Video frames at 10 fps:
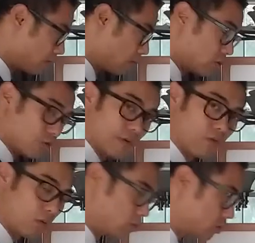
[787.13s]
those 3
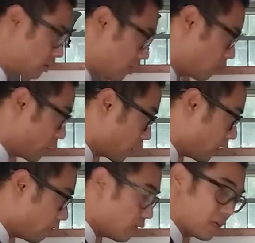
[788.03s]
rolls. Now, will you
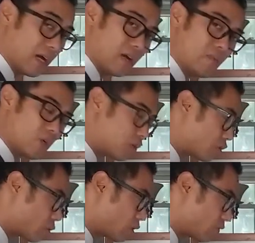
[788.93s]
love it? I'm not
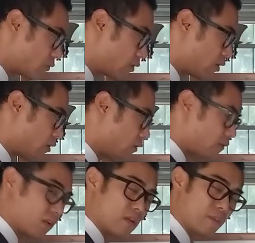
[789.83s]
sure. If
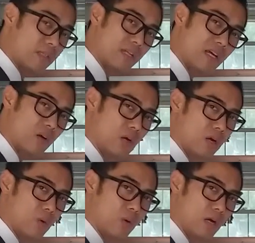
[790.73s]
it depends on
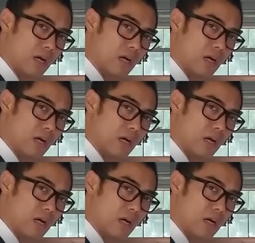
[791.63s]
how